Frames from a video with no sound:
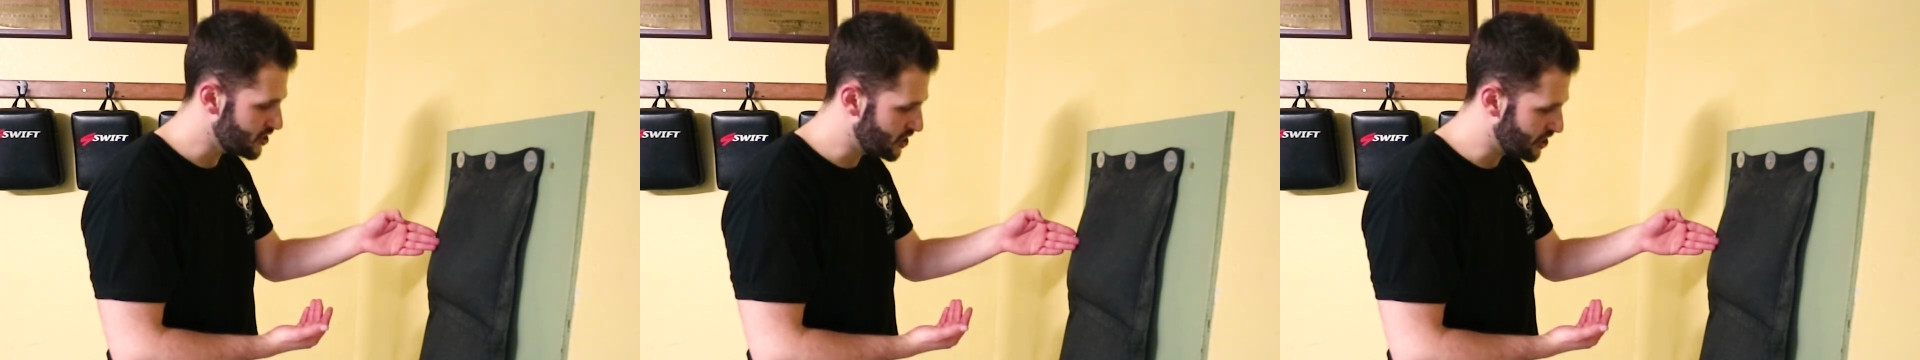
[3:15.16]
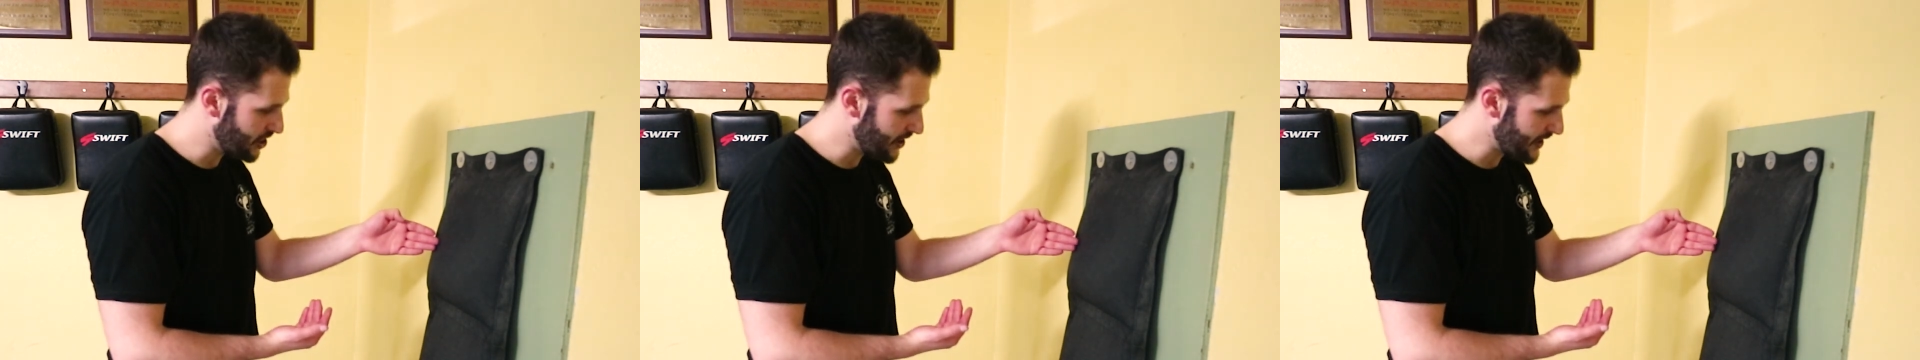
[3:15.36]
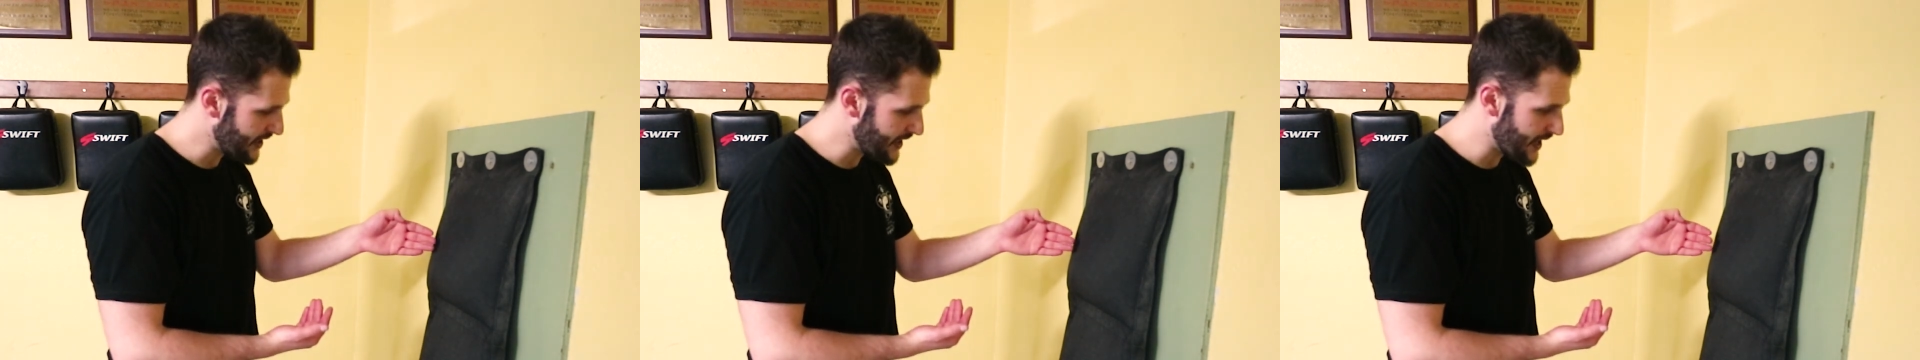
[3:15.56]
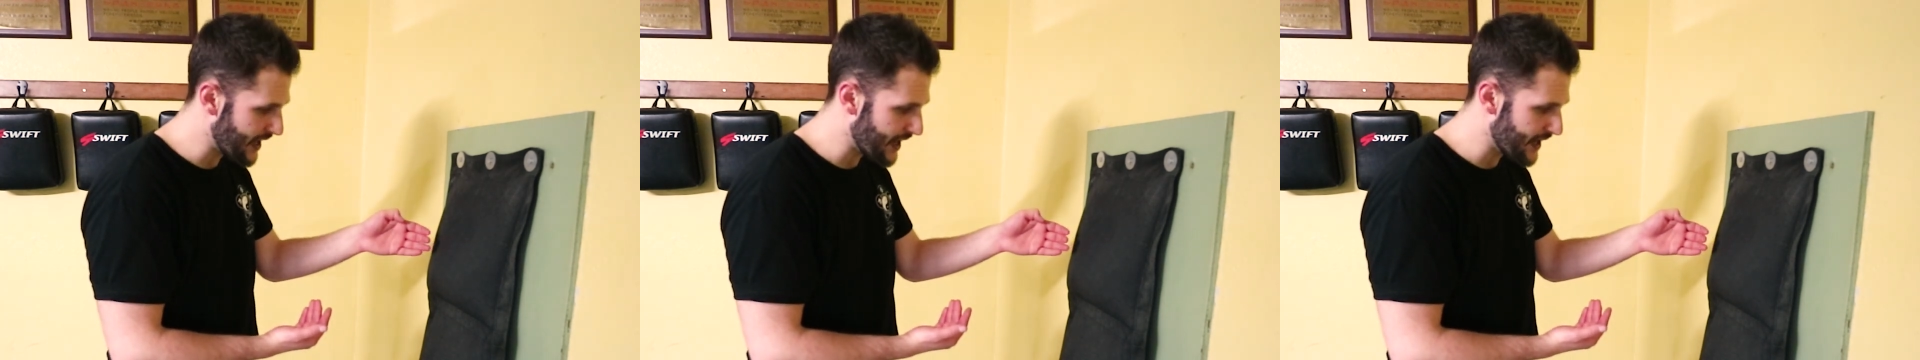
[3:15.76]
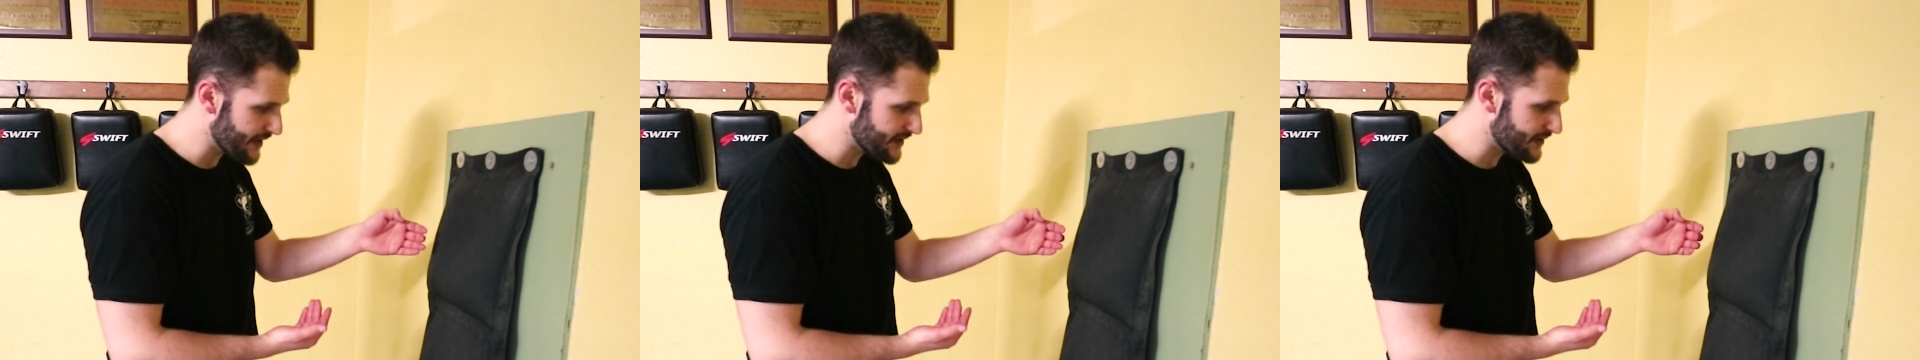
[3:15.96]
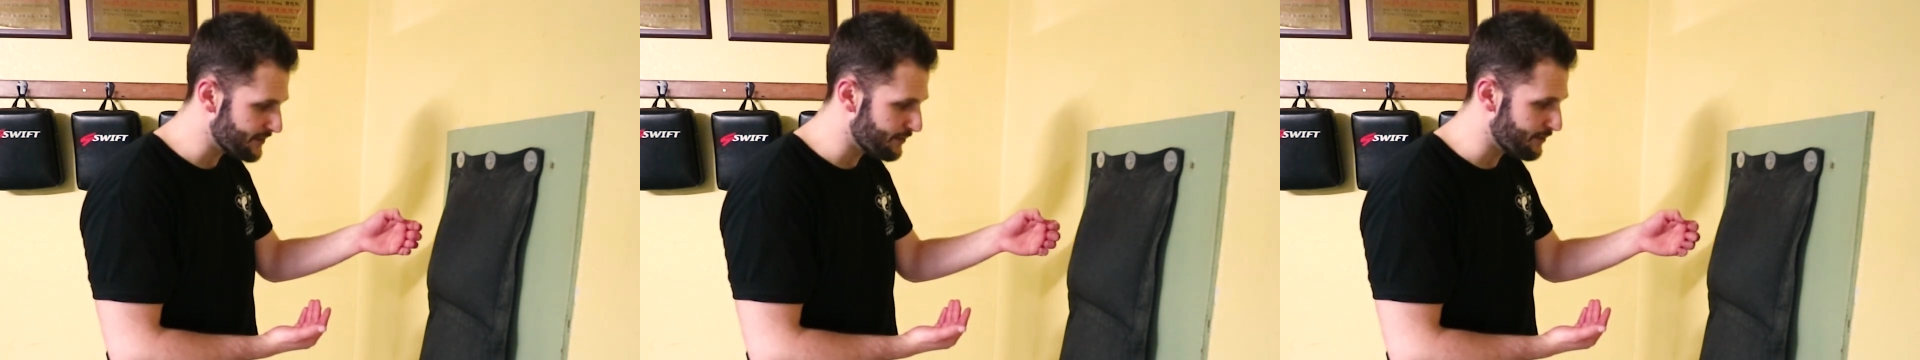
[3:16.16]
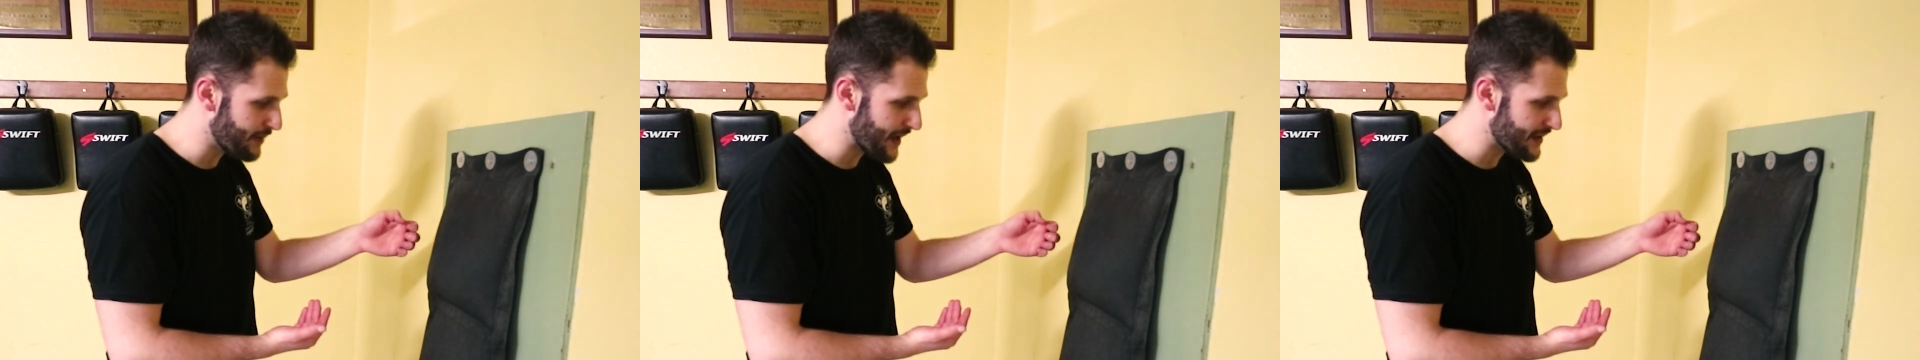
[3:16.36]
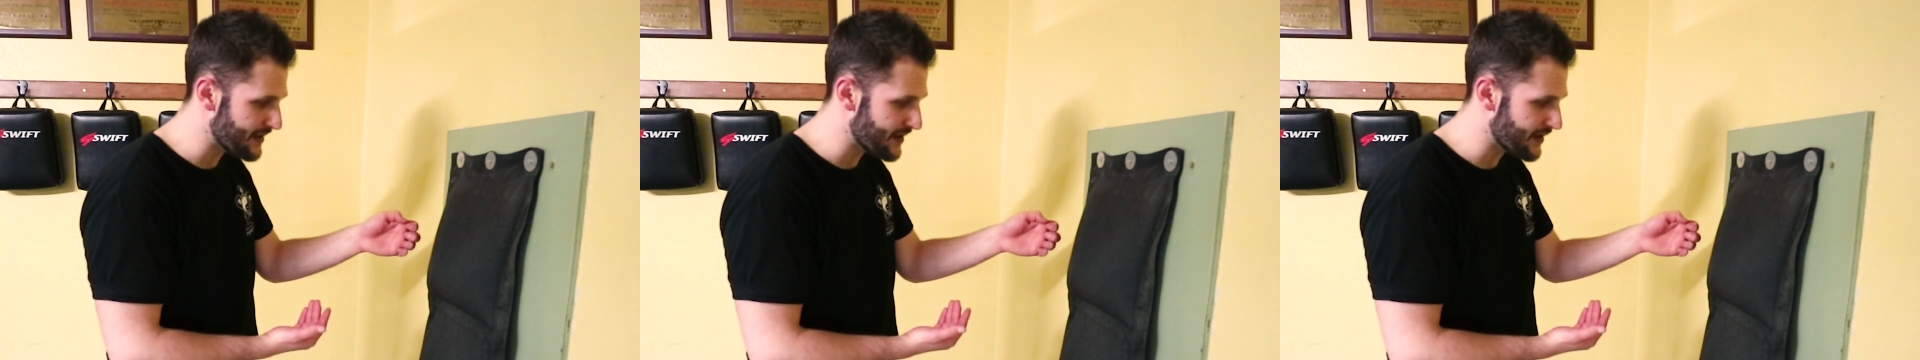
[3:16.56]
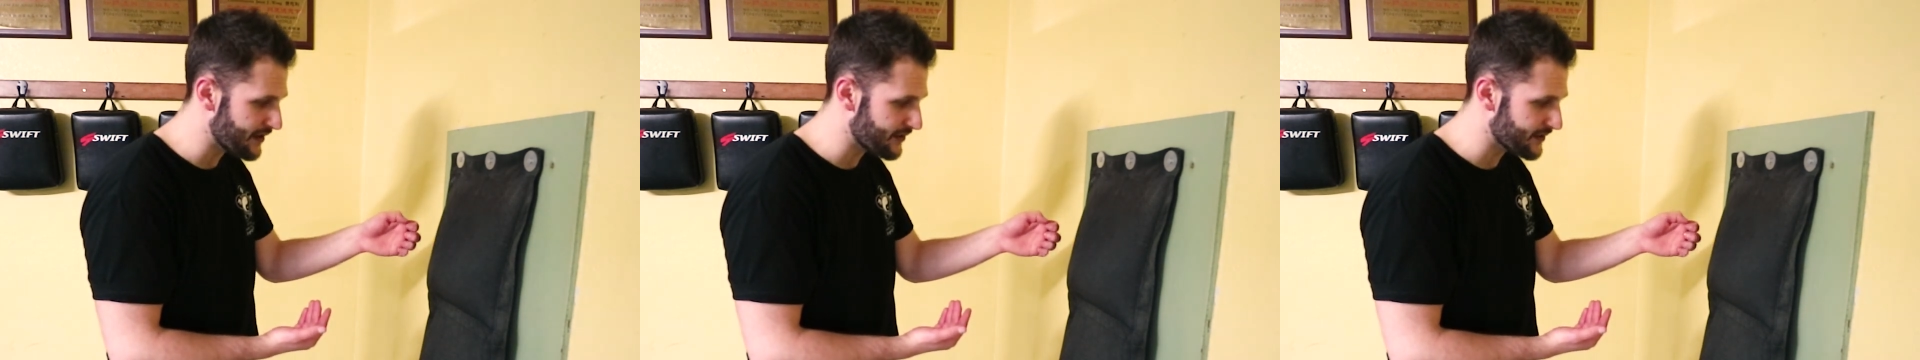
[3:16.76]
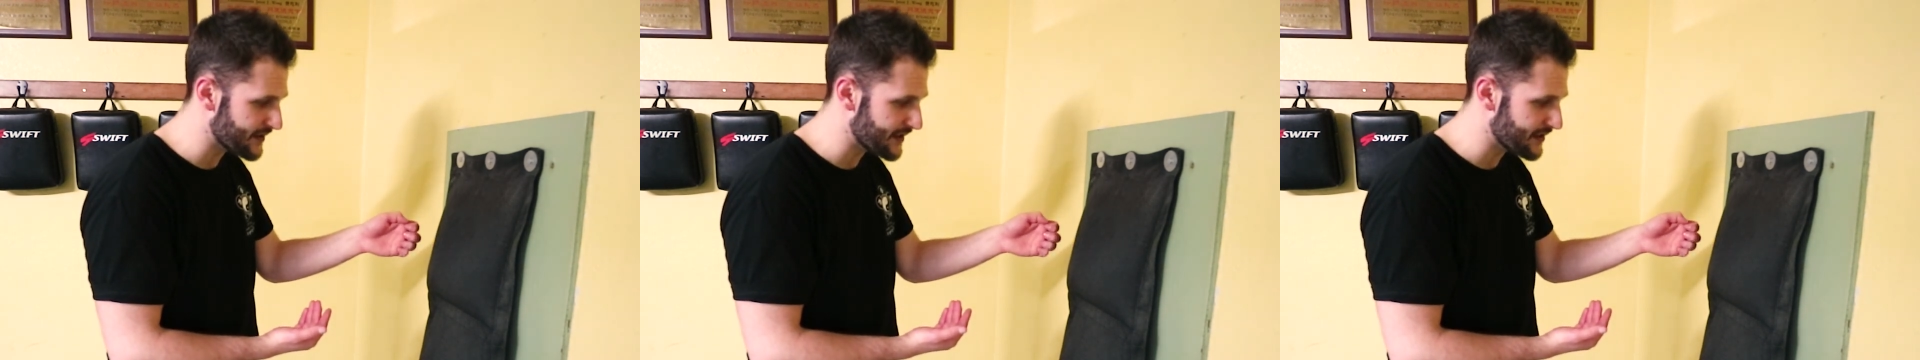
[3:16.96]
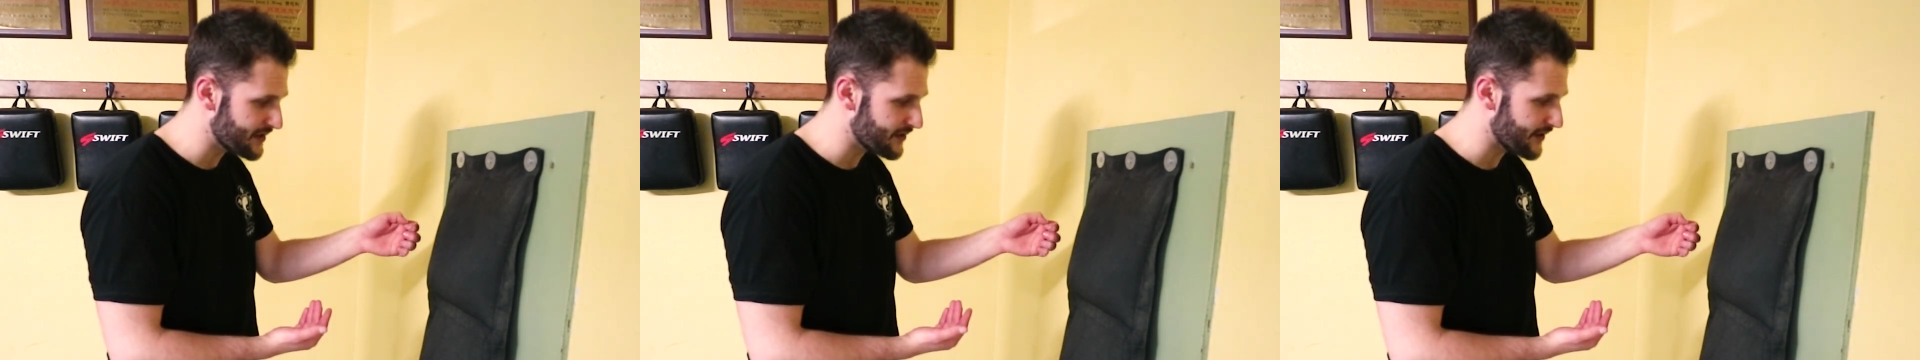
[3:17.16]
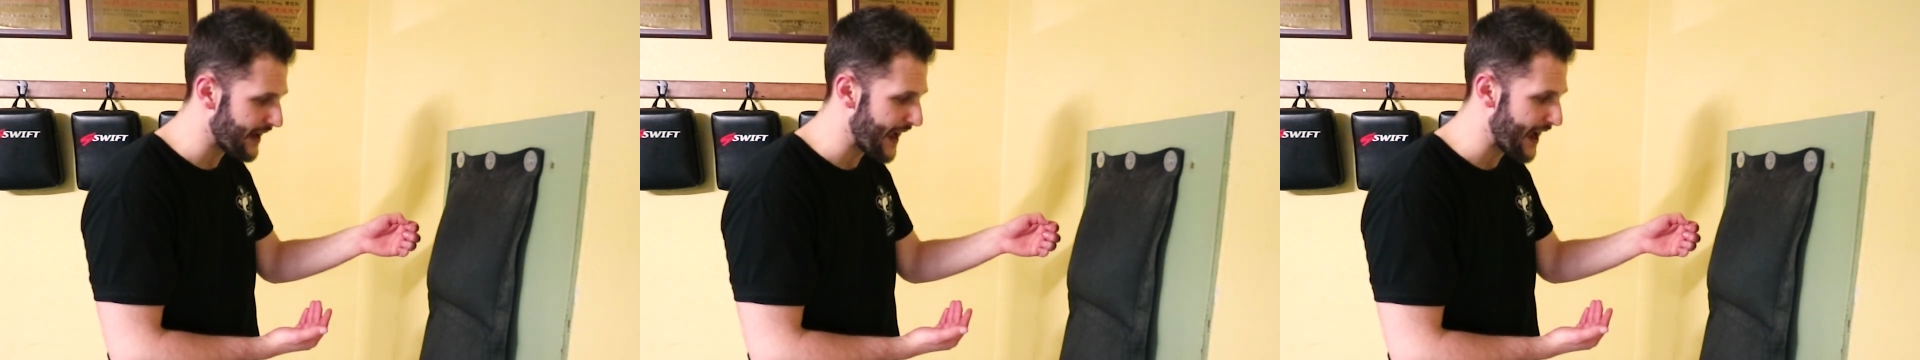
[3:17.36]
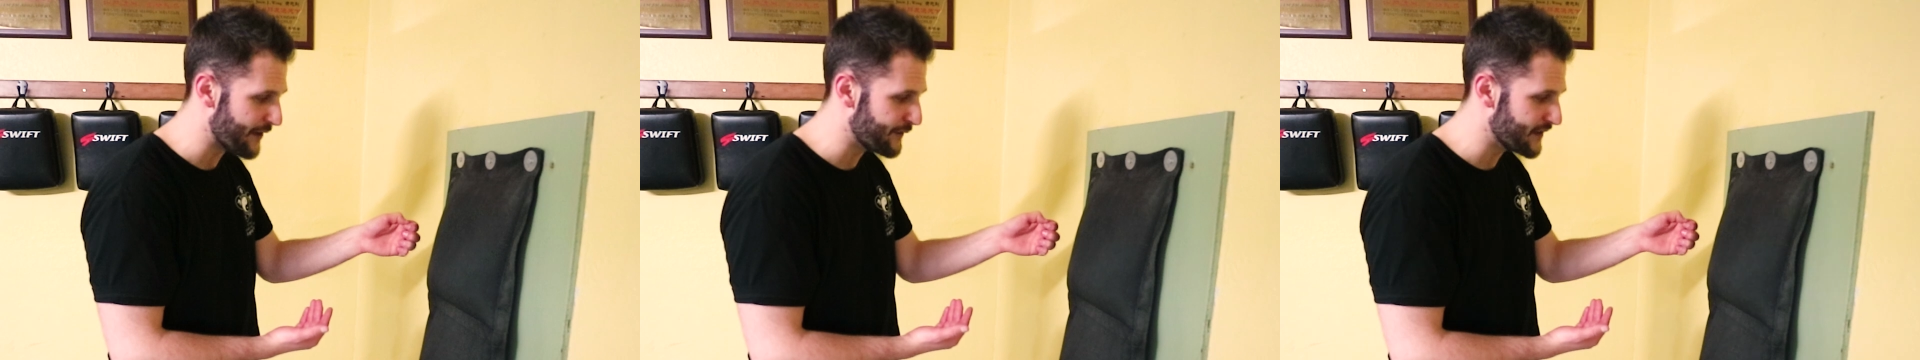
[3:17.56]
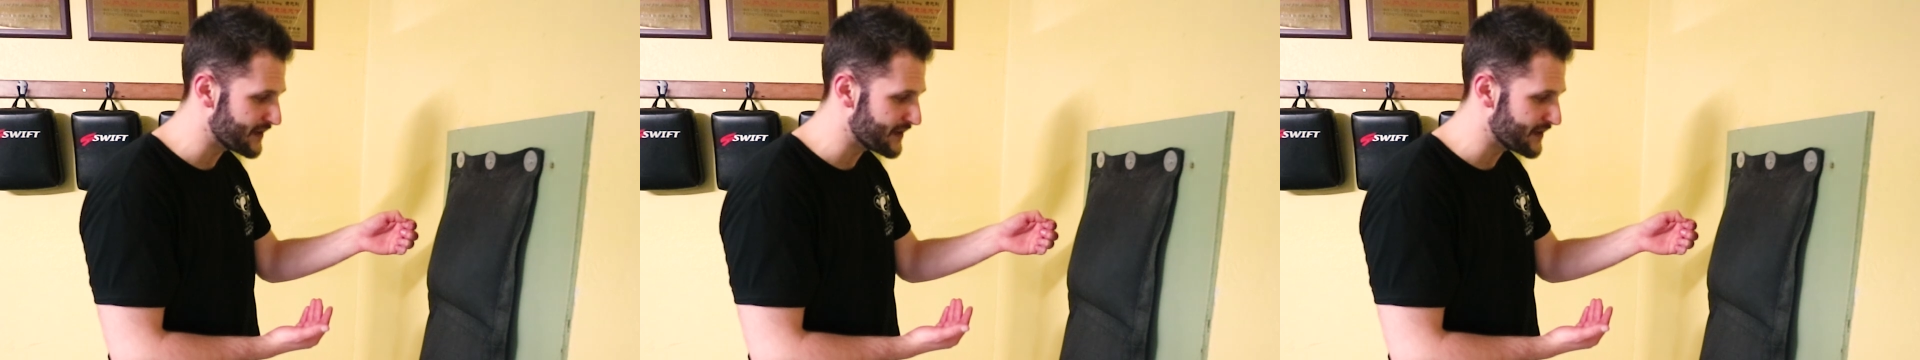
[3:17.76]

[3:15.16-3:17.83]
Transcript: Just bend the knuckles into a half